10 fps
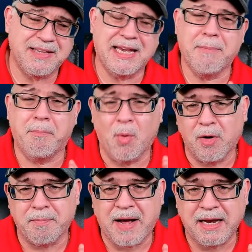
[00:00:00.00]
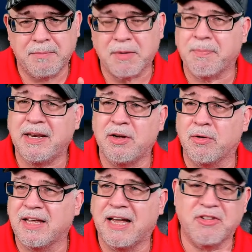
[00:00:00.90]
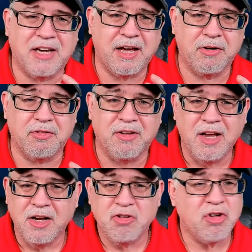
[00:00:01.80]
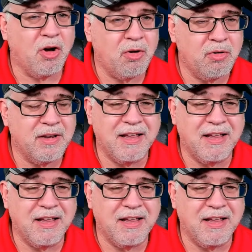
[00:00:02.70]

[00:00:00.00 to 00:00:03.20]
they get bored by them, depending on the educator's tone,